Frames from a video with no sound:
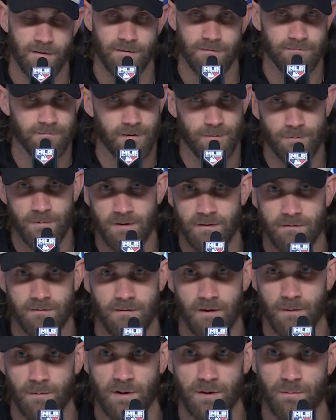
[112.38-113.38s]
I'm going to
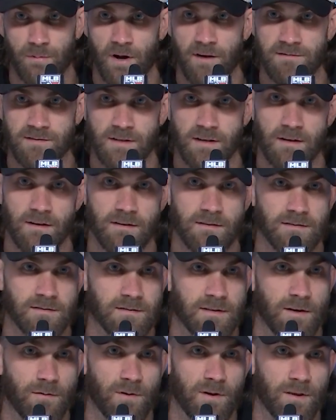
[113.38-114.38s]
talk about the Braves again because
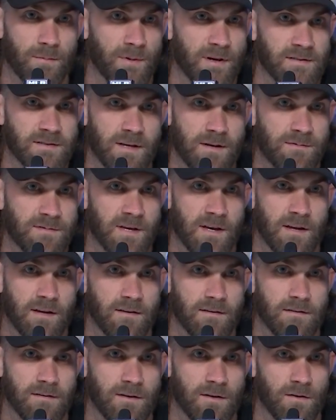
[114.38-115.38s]
they're one of the best teams at it.
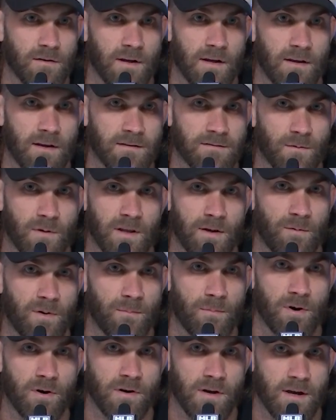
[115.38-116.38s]
You know, they, that's why they win
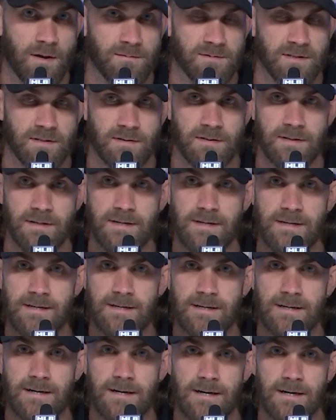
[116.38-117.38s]
ball games, and
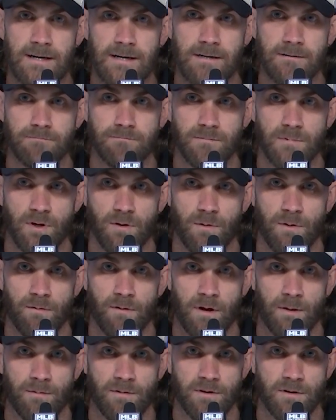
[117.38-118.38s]
um, you know we were
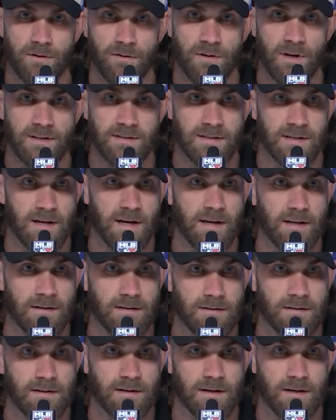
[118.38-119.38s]
able to do that tonight.
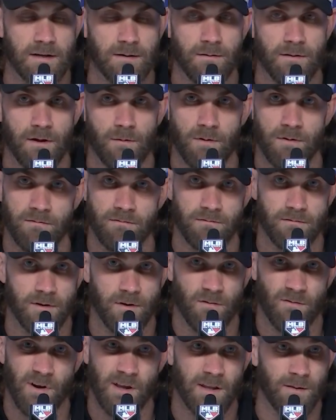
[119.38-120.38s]
Uh, I thought we you
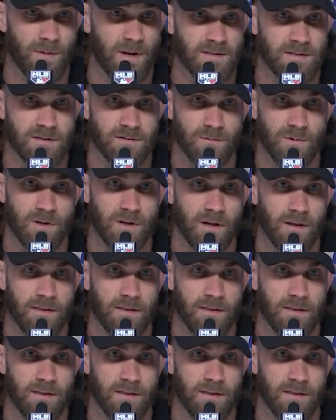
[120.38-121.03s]
know ran the bases well.